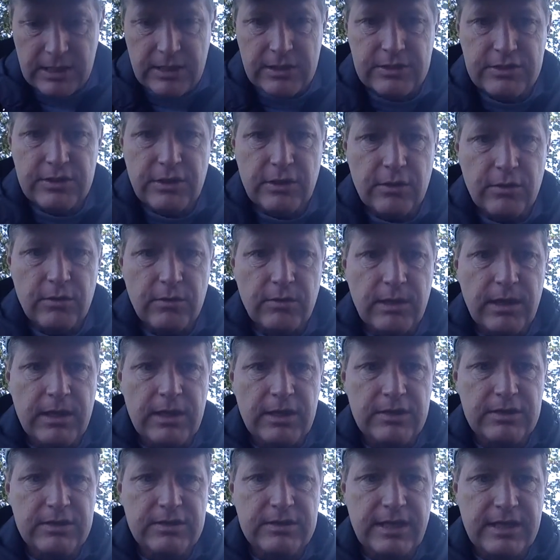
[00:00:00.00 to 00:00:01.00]

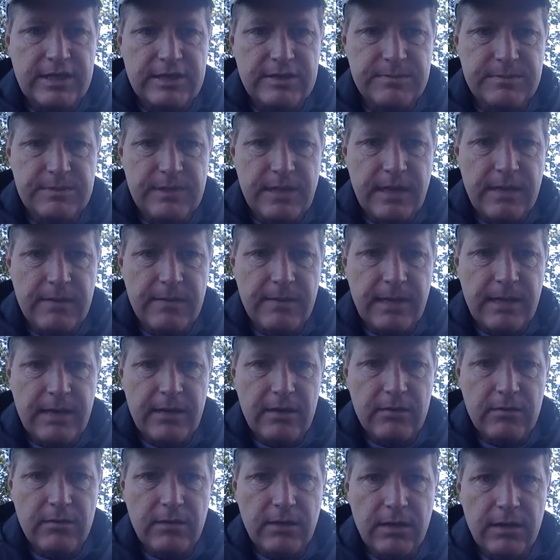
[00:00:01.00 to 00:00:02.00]
So take some time
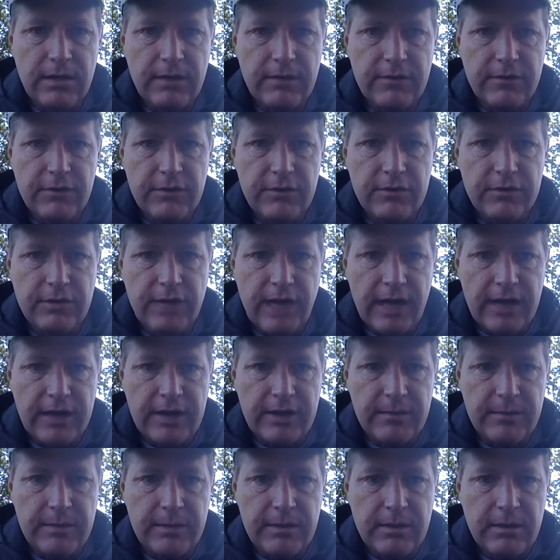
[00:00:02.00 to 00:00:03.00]
now on your
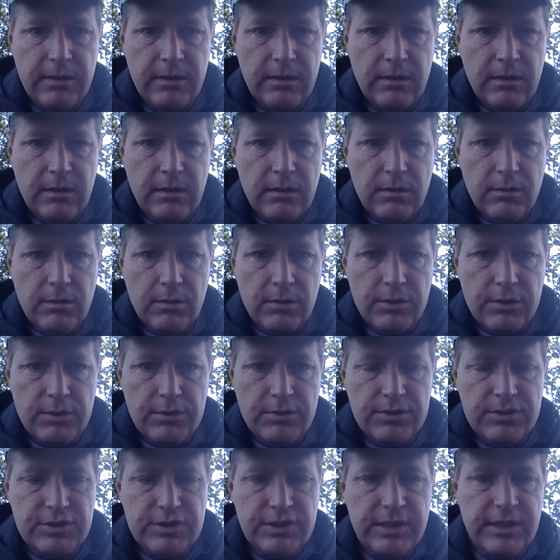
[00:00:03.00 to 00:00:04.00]
document where you
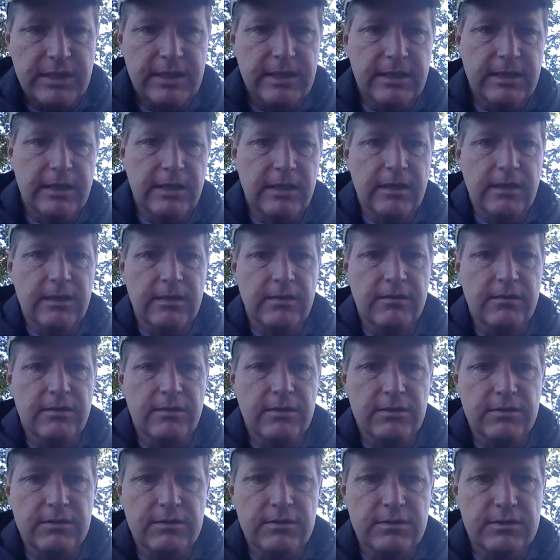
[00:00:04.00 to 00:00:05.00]
see
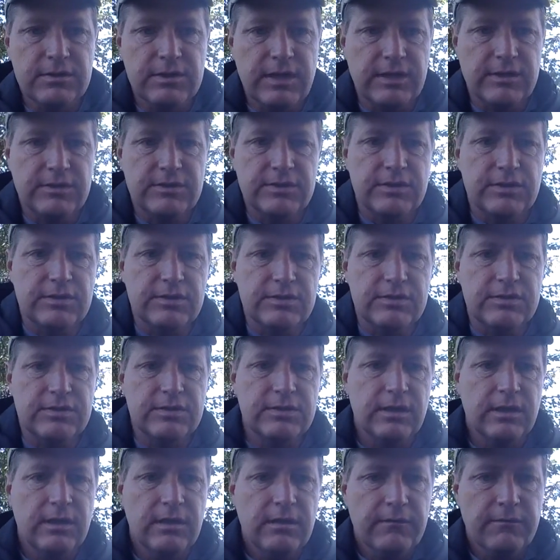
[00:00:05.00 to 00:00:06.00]
the sentences.
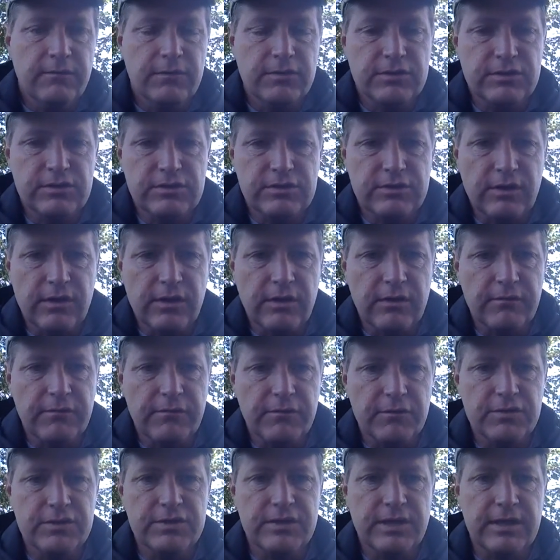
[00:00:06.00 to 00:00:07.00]
For instance, the
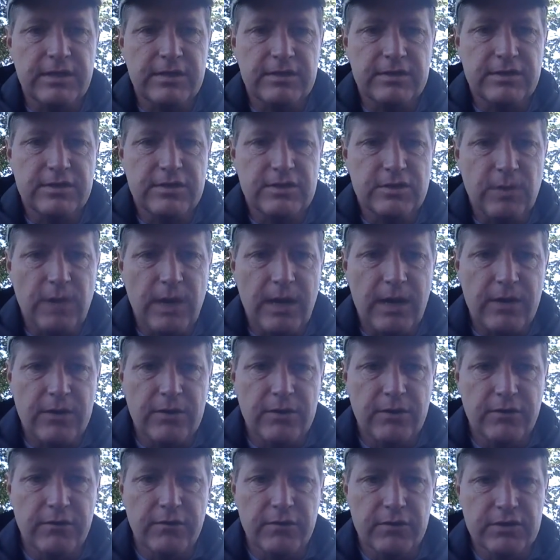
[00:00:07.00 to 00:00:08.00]
first sentence is Ohio
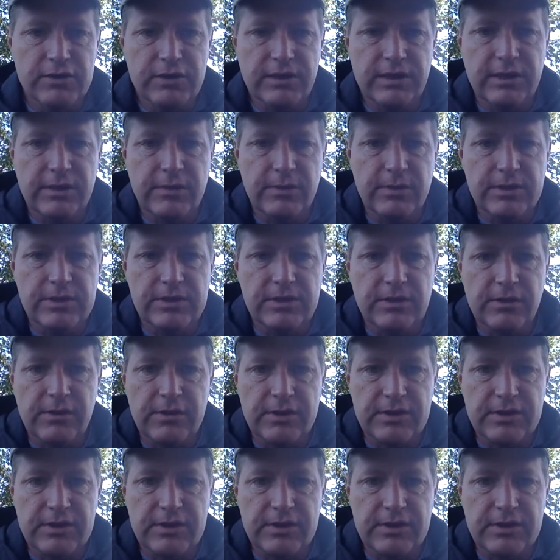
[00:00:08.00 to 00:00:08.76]
University recently